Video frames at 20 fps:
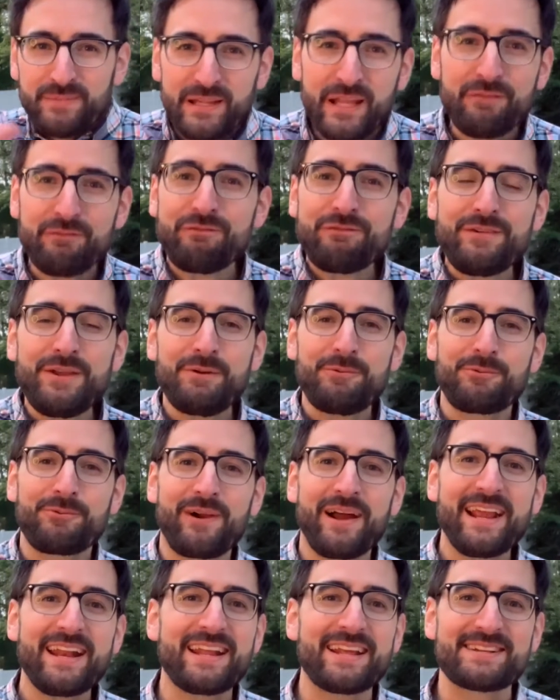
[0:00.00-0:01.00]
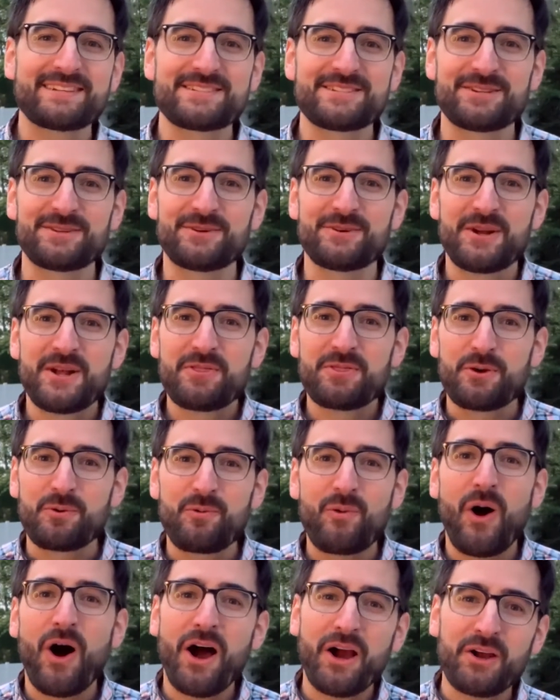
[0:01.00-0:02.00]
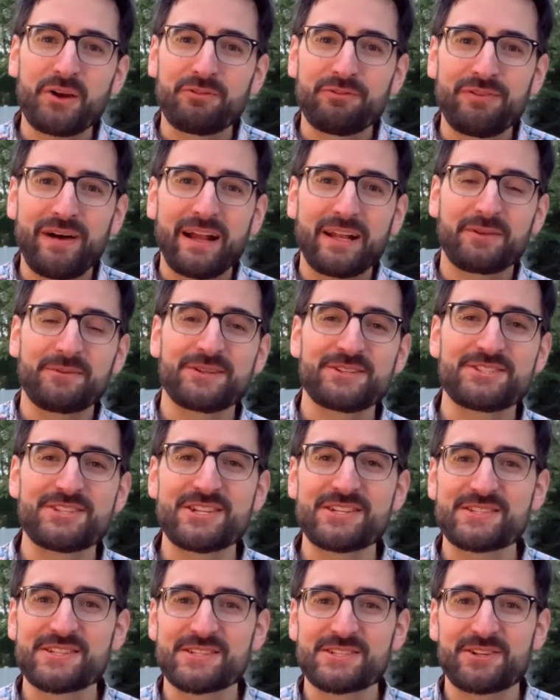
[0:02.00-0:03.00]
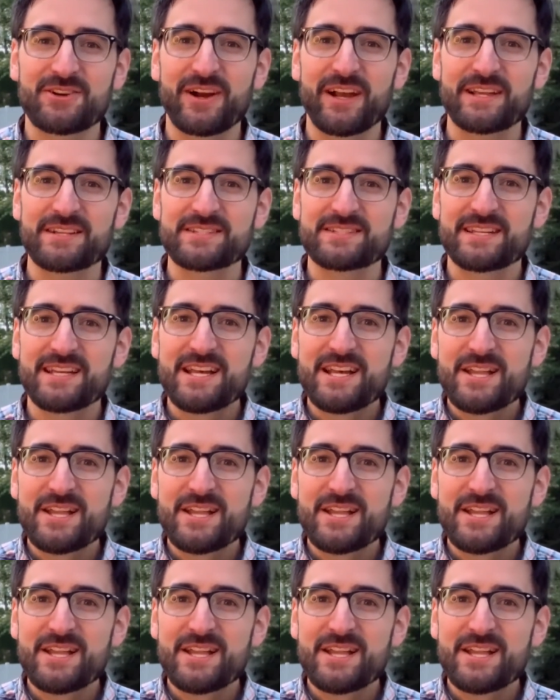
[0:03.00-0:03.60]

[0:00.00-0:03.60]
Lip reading: that fit right into the walk of following Jesus Christ.